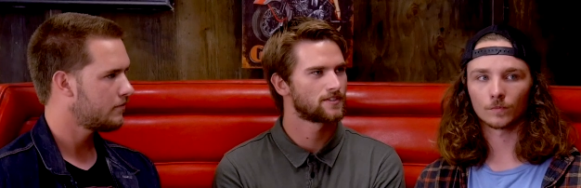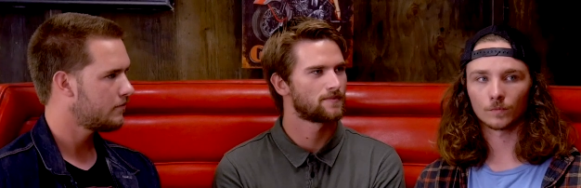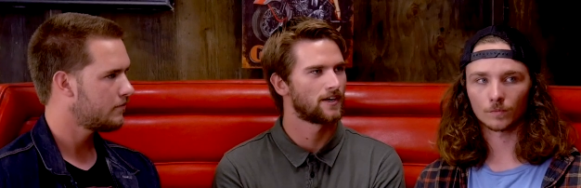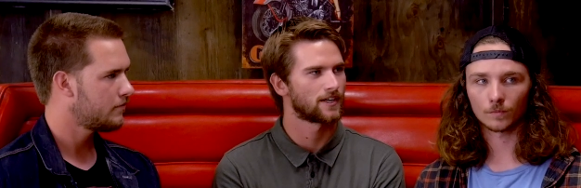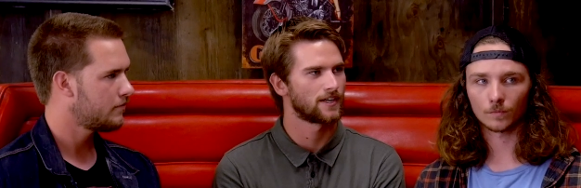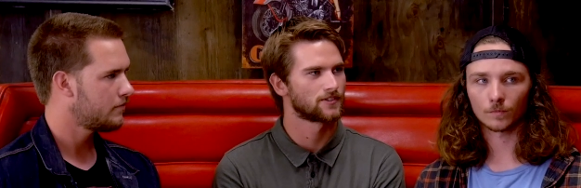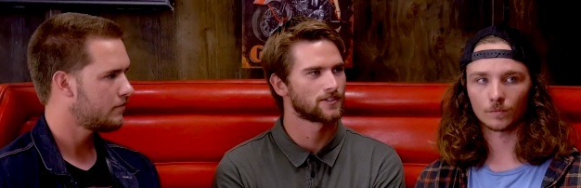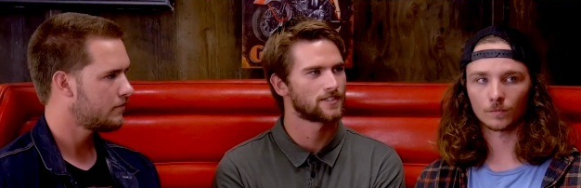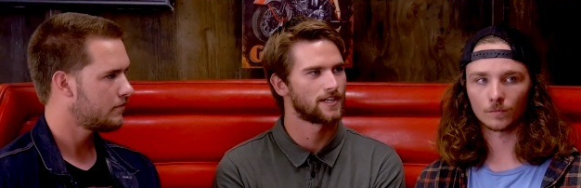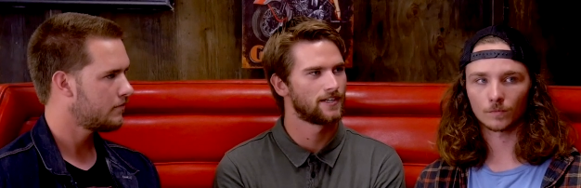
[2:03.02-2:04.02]
Speaker 1: It's by like Angel
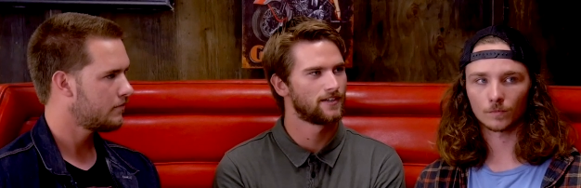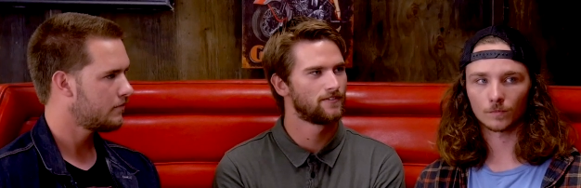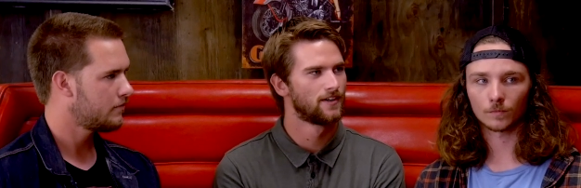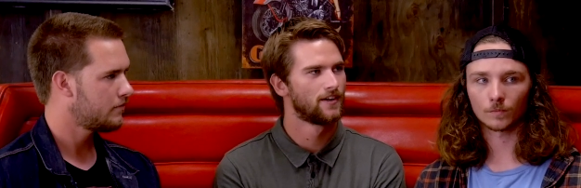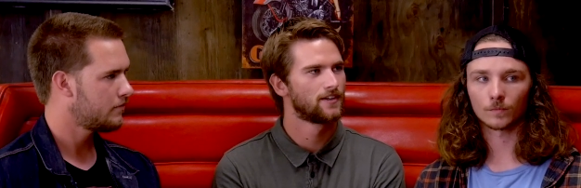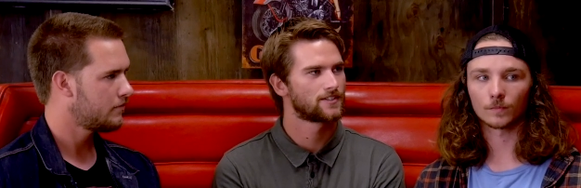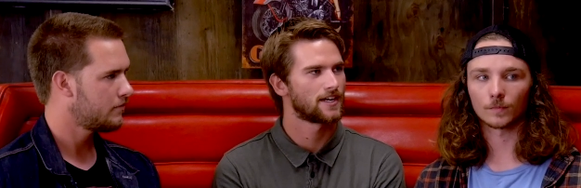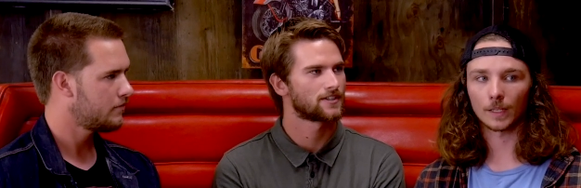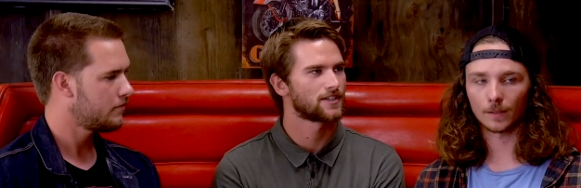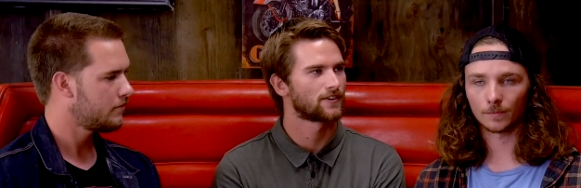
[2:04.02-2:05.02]
Stadium. Okay. So
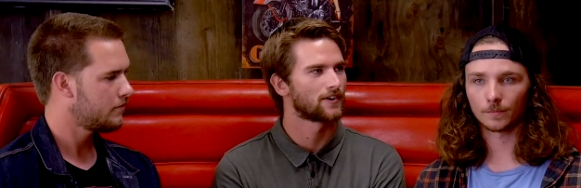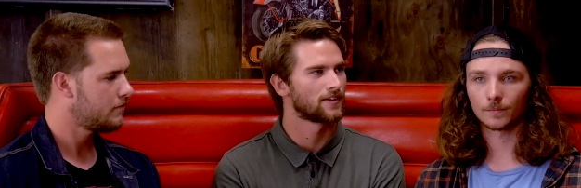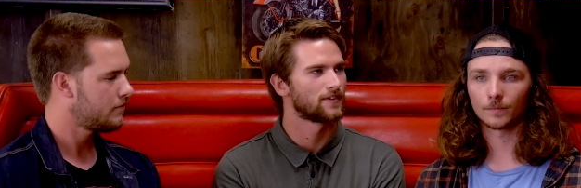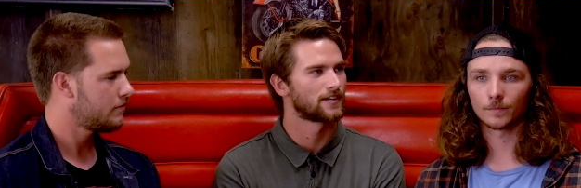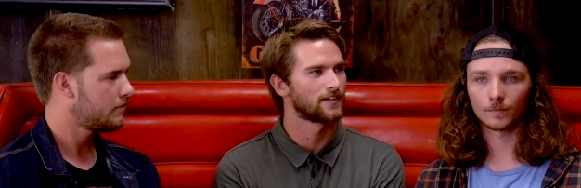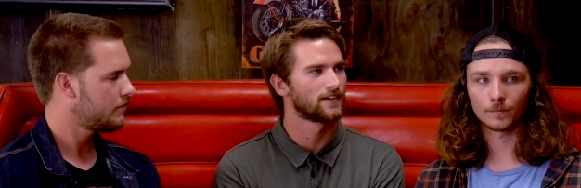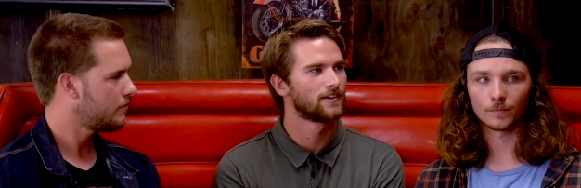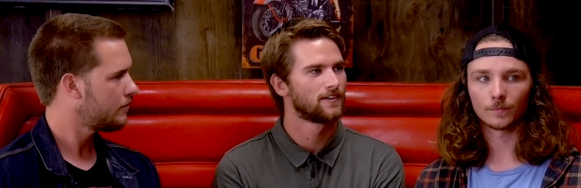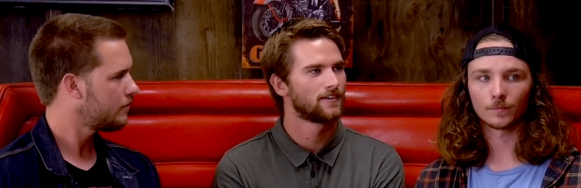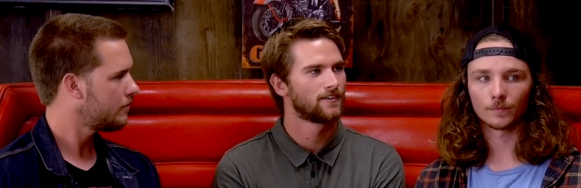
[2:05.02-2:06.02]
that's yeah. like one of the bigger.
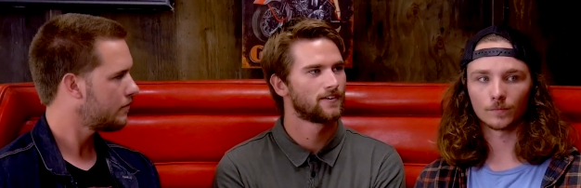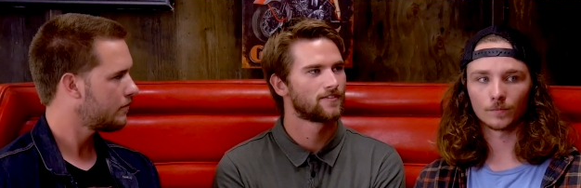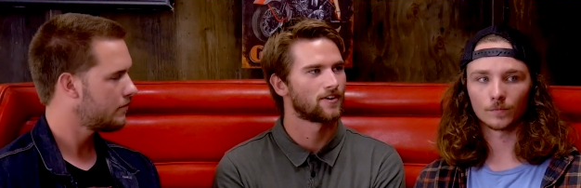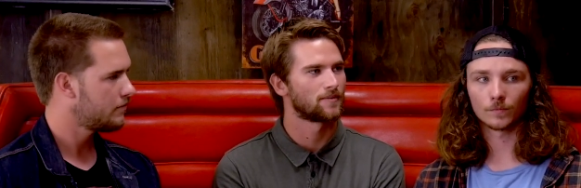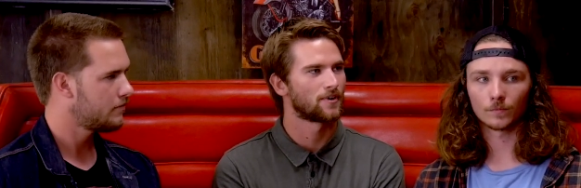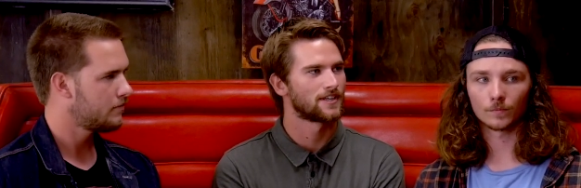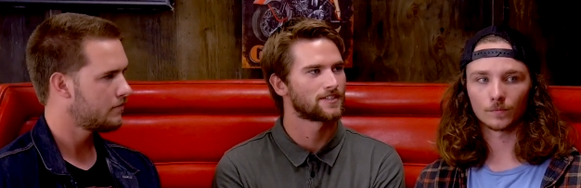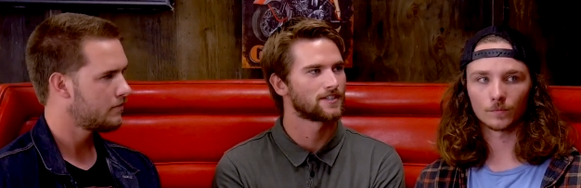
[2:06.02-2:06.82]
That's sort